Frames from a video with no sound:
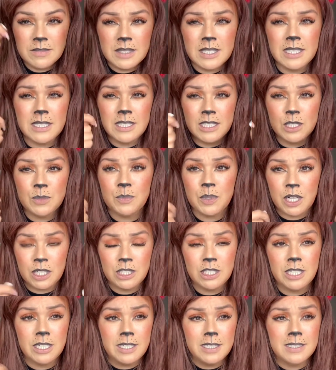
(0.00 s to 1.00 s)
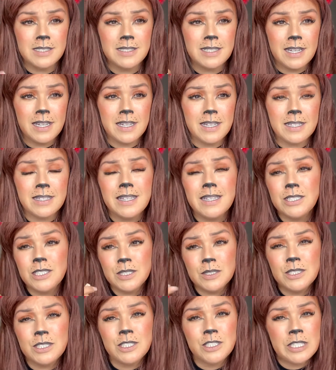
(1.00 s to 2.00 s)
did these brushes. I think
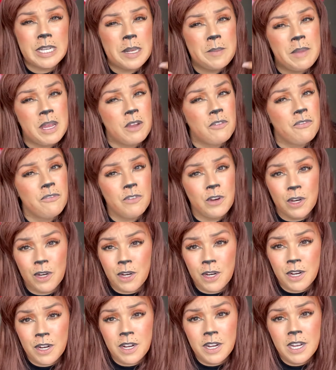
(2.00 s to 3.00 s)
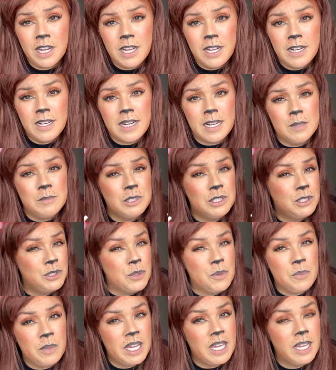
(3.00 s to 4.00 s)
she was just trying to make fur. I'm
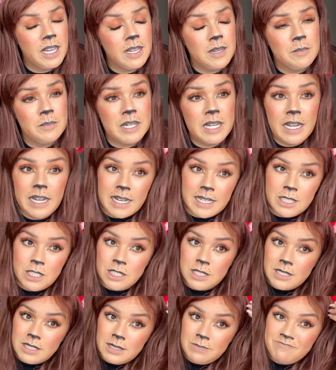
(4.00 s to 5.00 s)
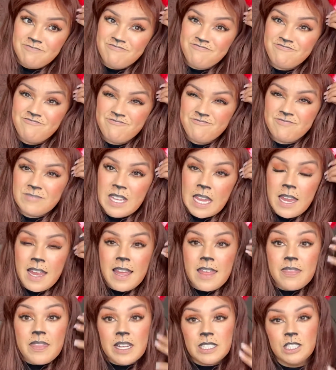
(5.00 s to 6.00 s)
assuming, but it just
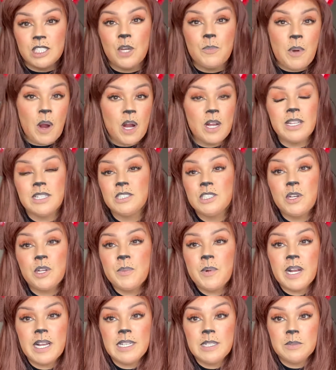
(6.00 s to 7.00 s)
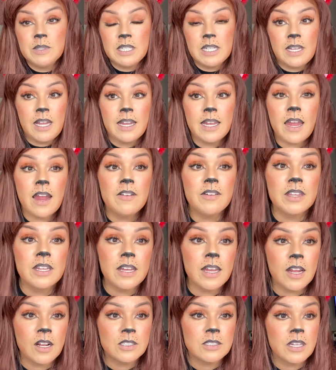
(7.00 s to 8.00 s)
that's the part that's the only part I didn't really like.
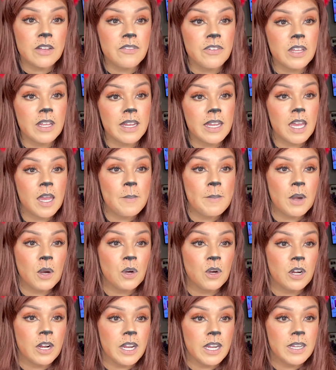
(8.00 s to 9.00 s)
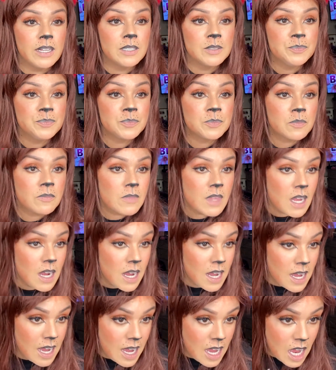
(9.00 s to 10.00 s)
Everything else I feel like came out great.
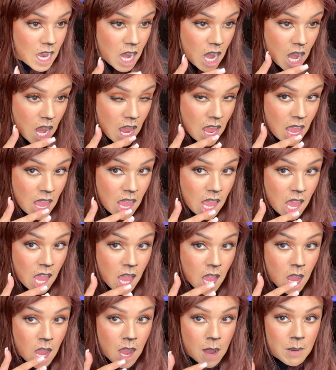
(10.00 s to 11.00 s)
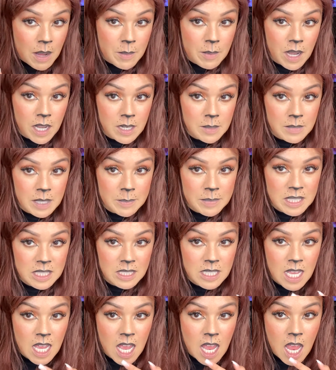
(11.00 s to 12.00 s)
Uh oh, my bottom lip
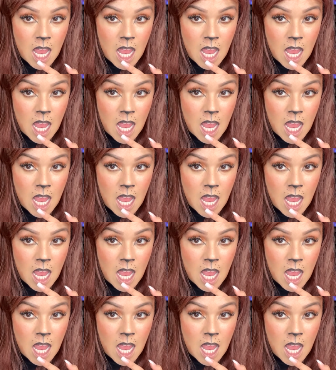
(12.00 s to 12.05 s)
is